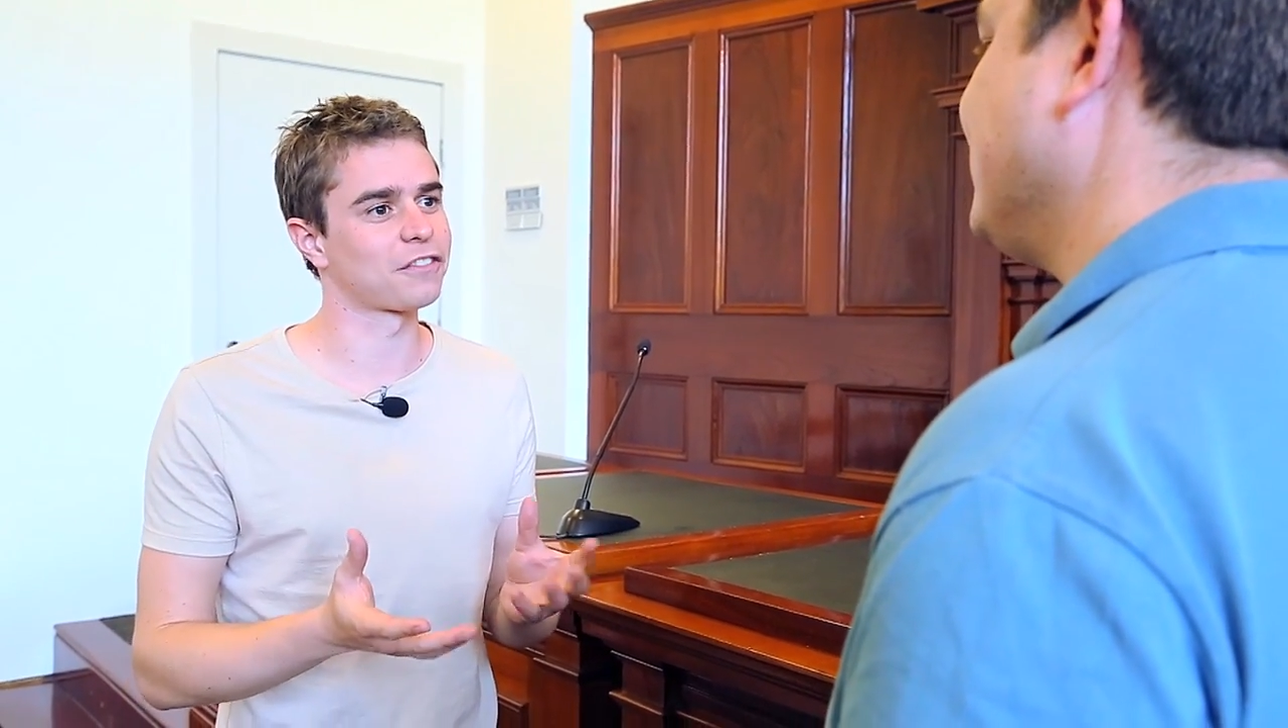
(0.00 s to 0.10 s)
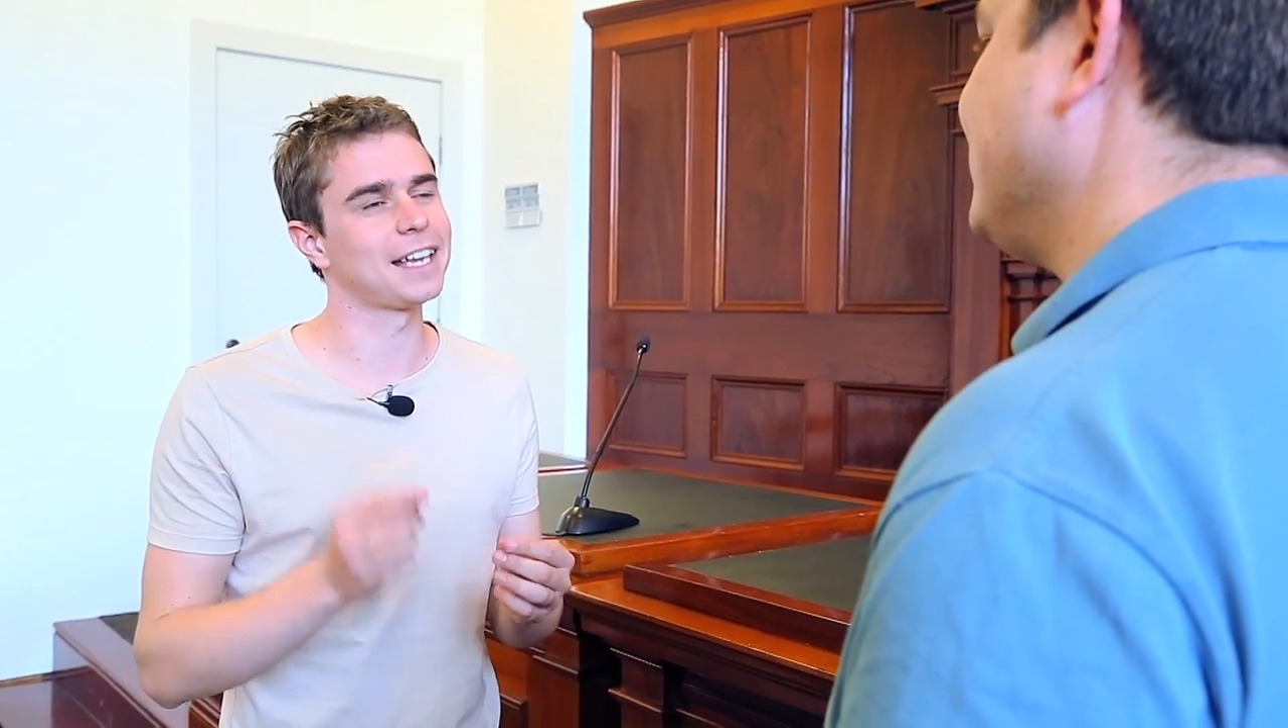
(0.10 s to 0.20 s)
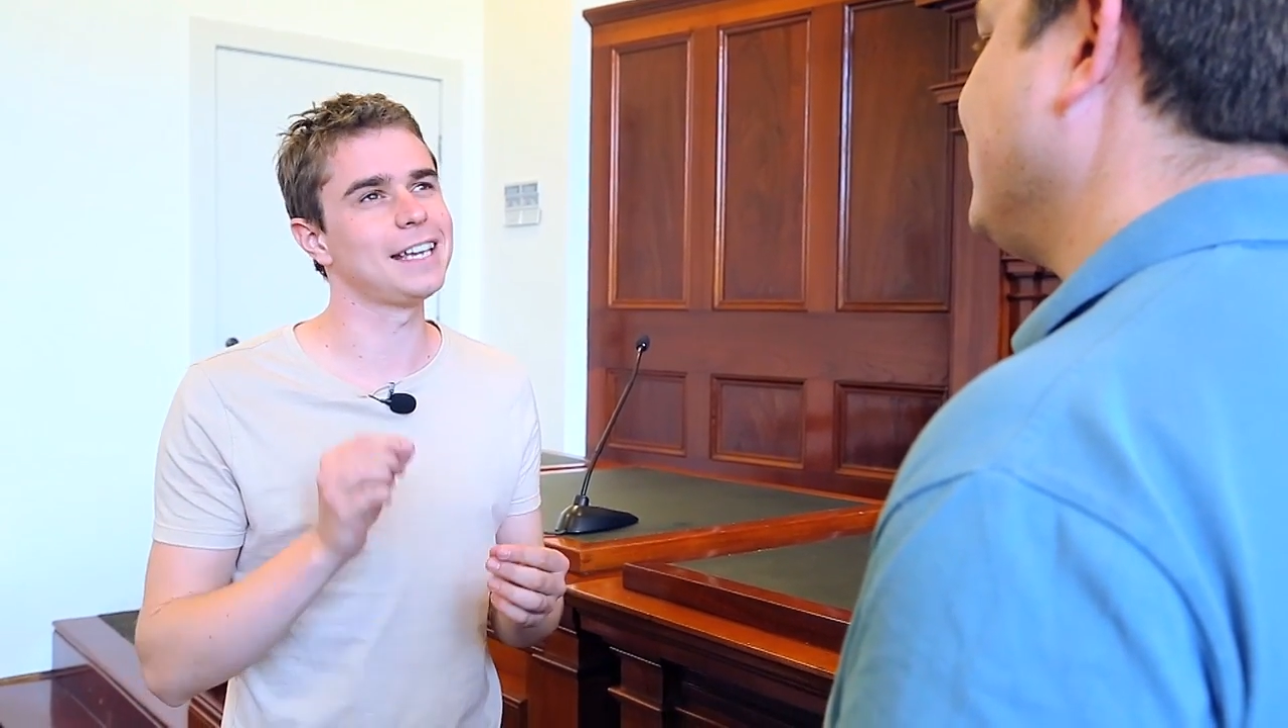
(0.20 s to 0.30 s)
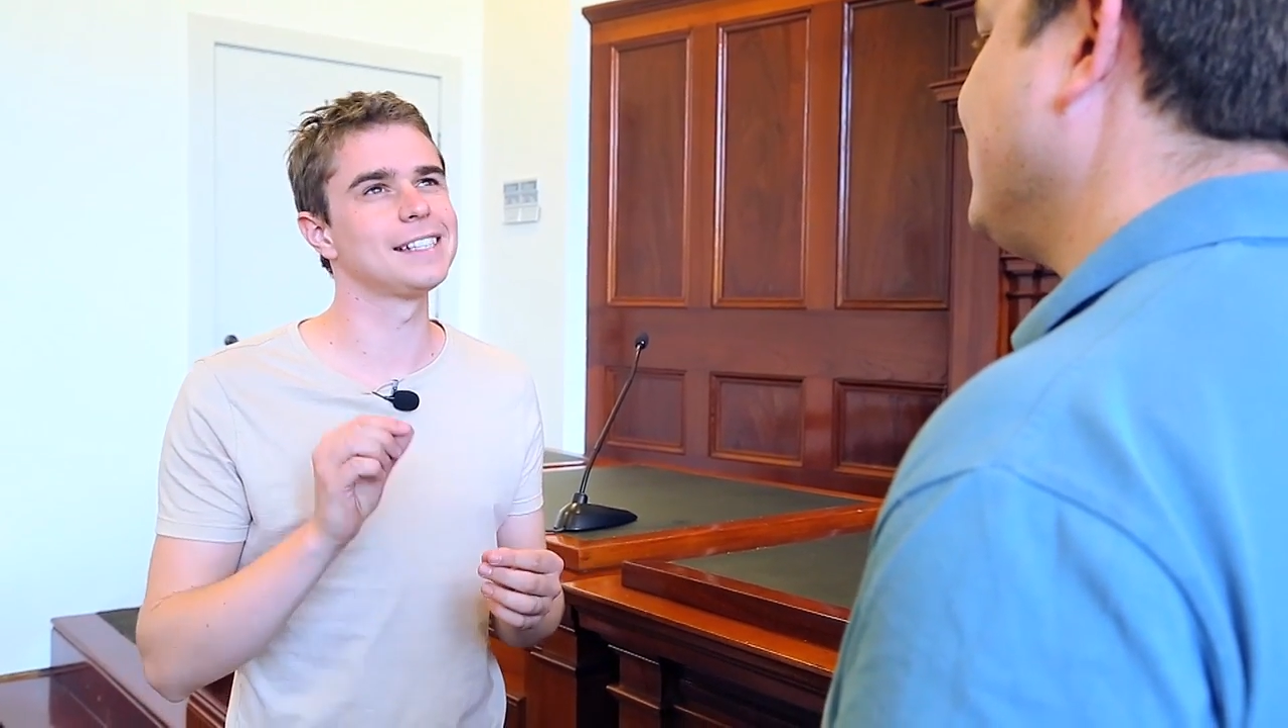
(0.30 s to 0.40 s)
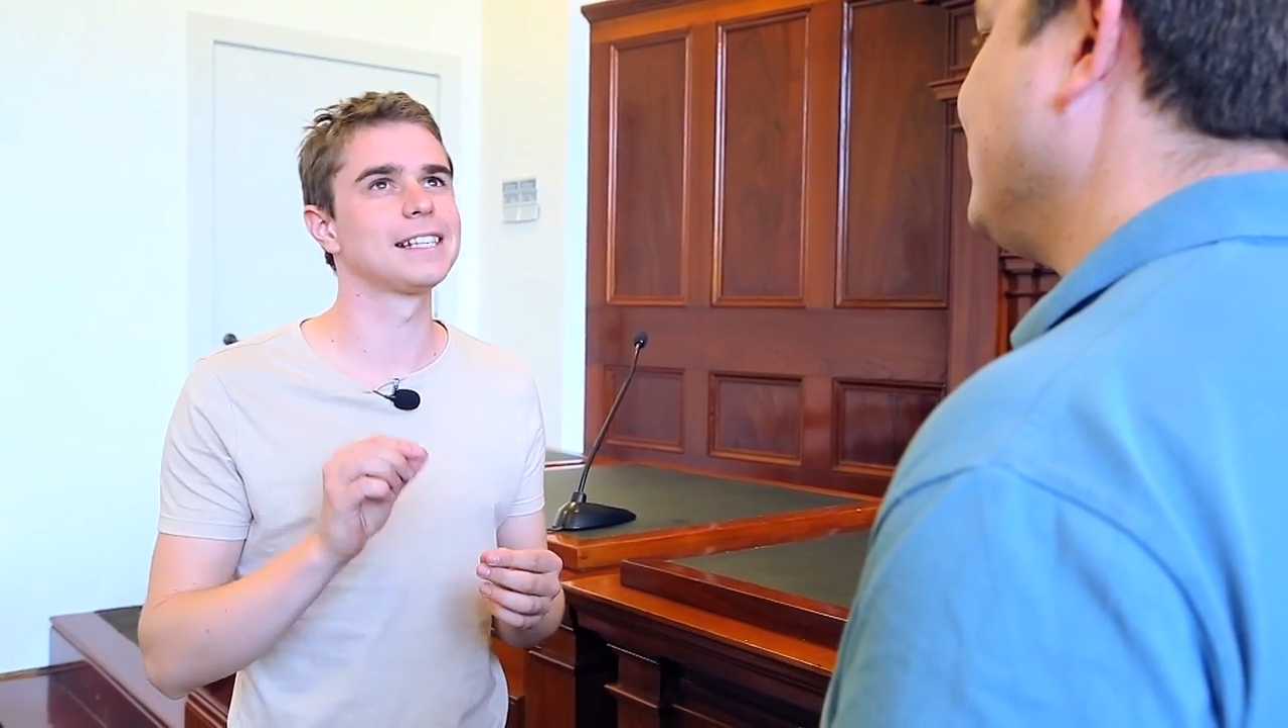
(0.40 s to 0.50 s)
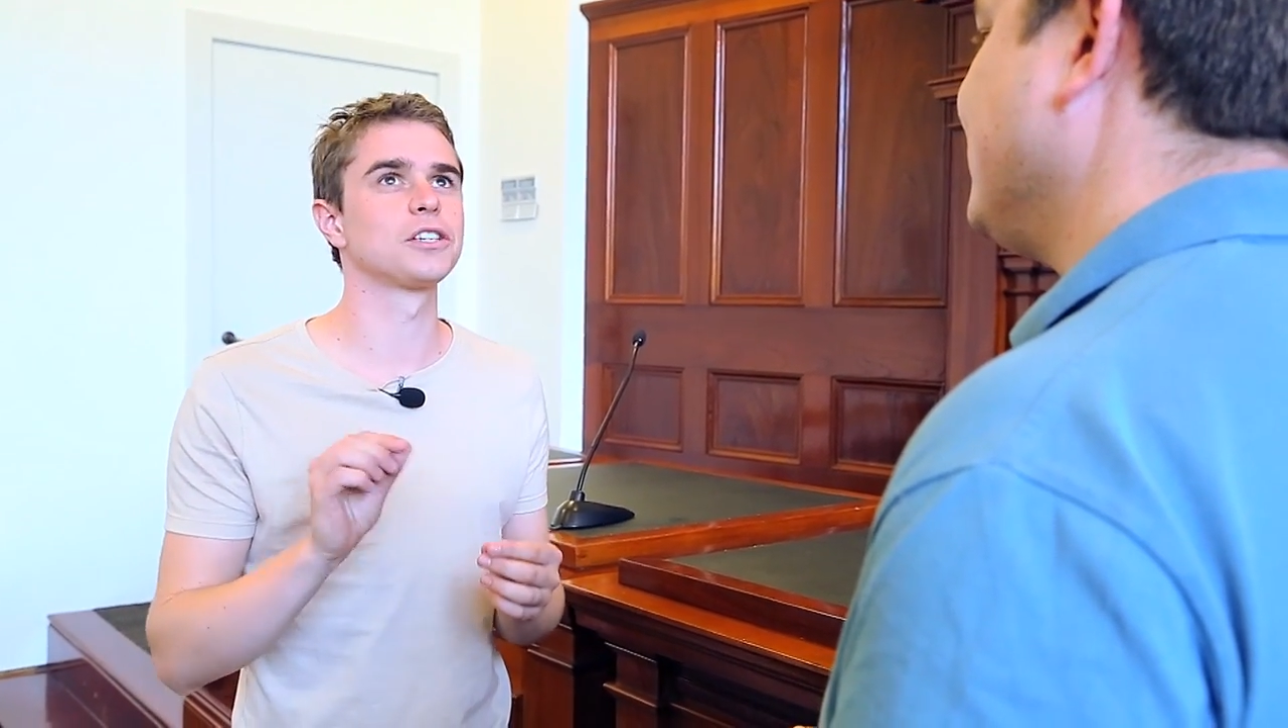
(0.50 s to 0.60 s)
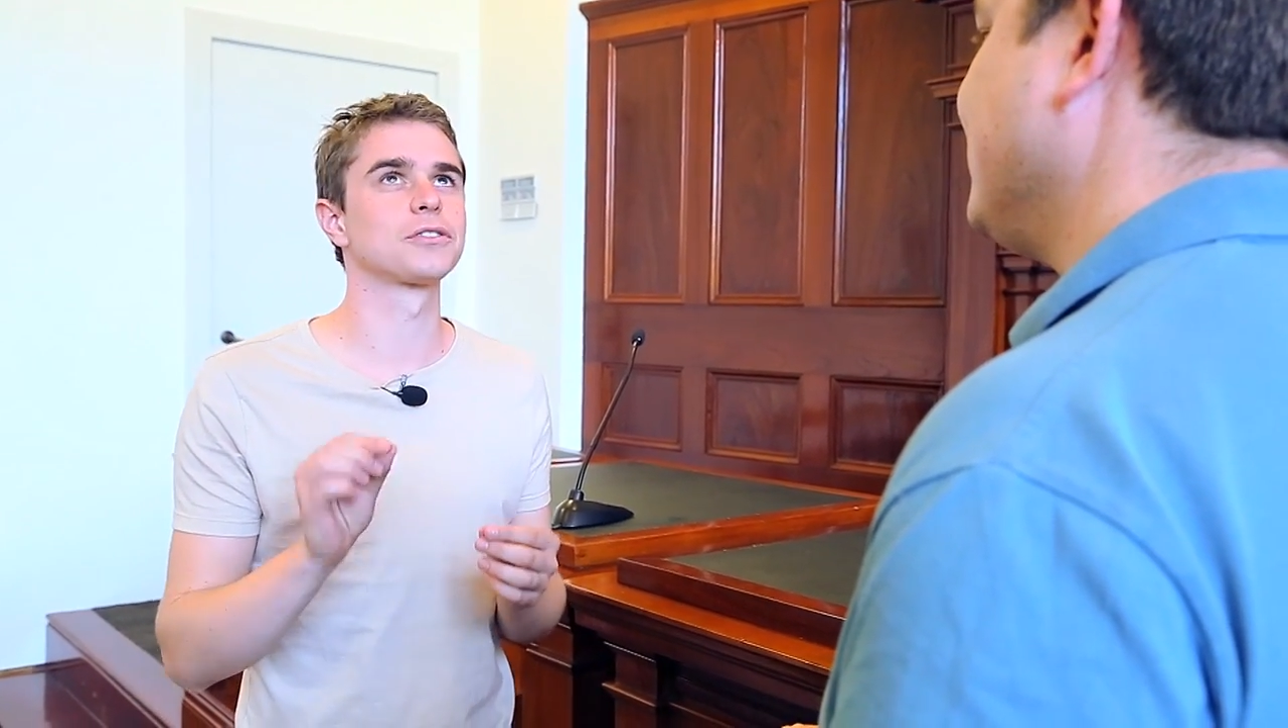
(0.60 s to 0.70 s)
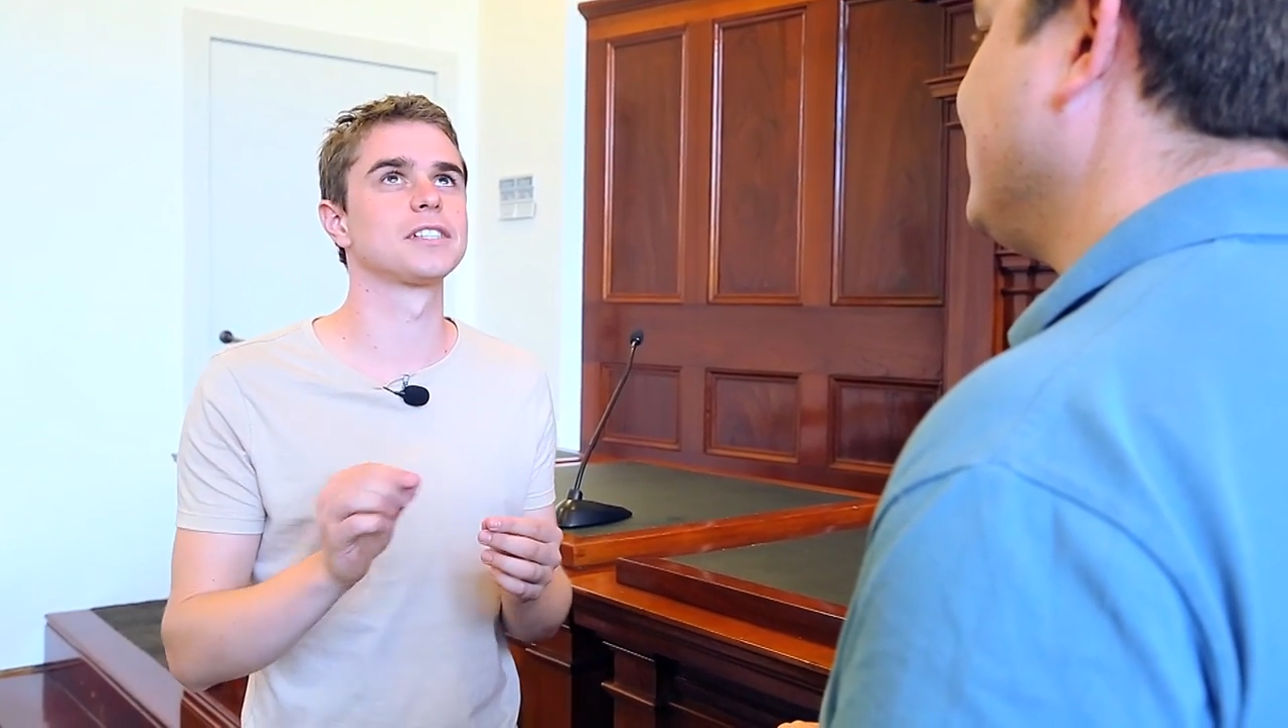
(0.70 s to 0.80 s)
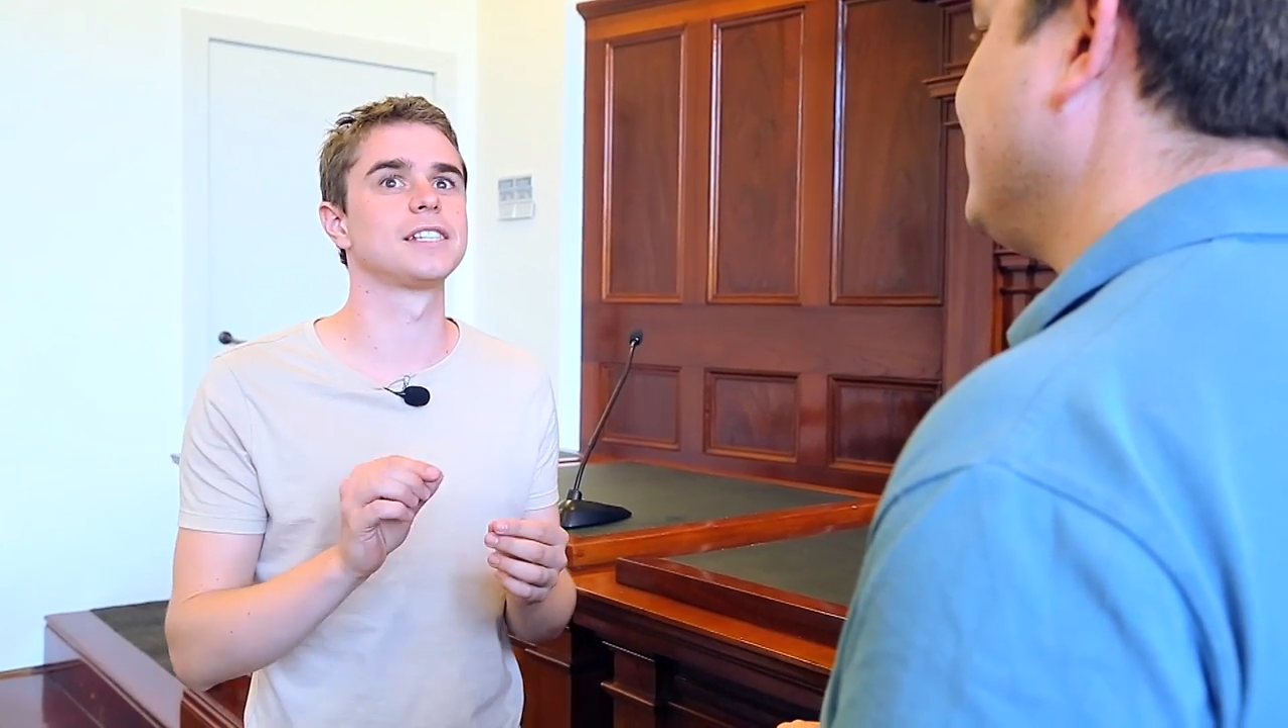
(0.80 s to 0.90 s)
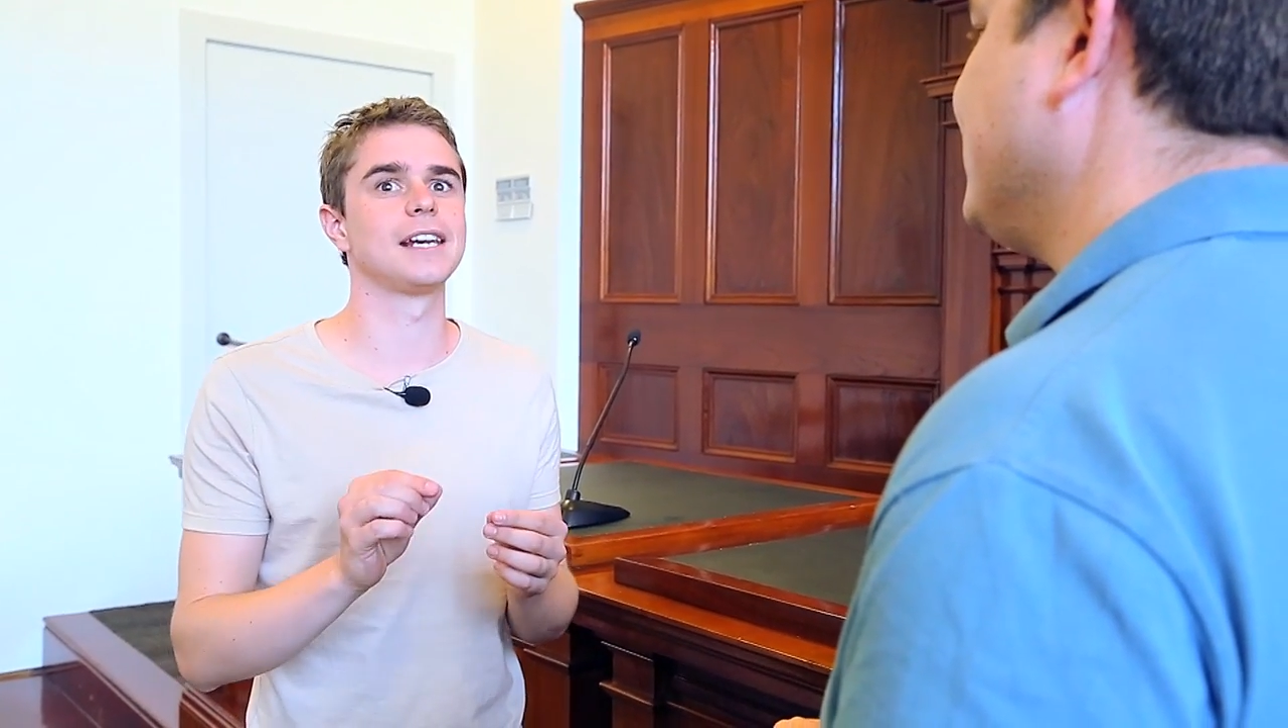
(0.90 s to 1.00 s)
He is
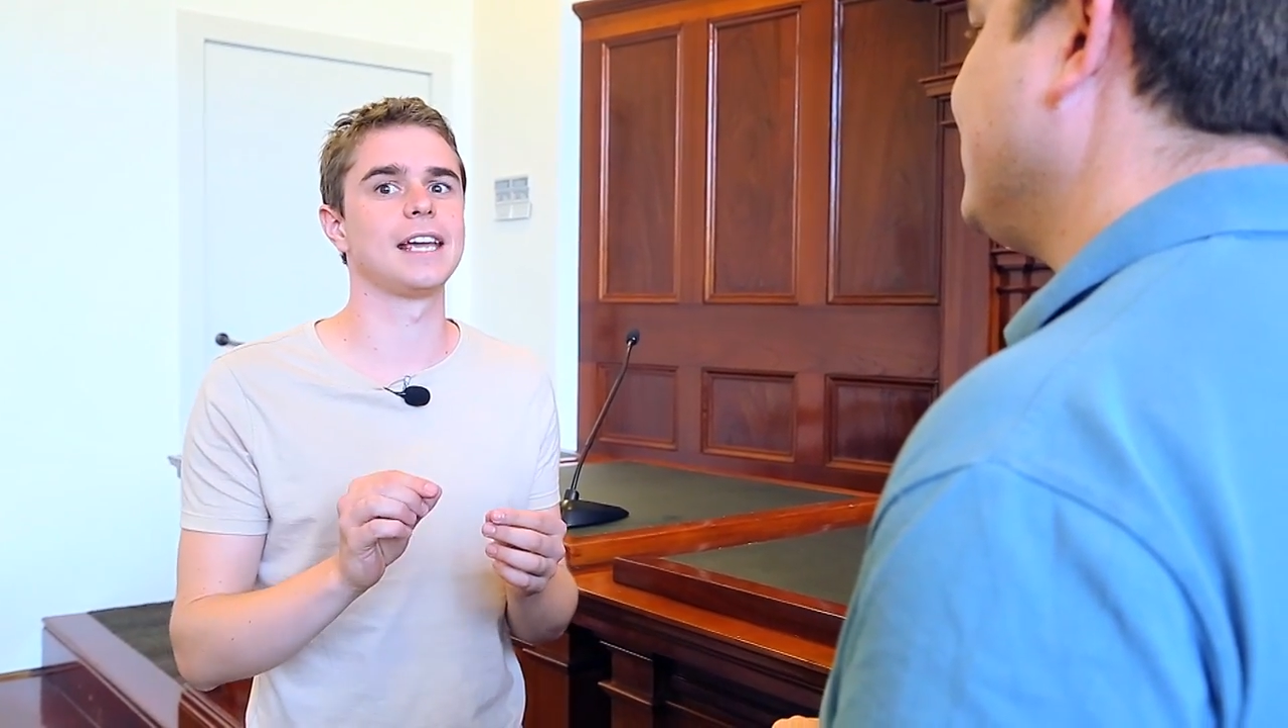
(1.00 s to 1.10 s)
interested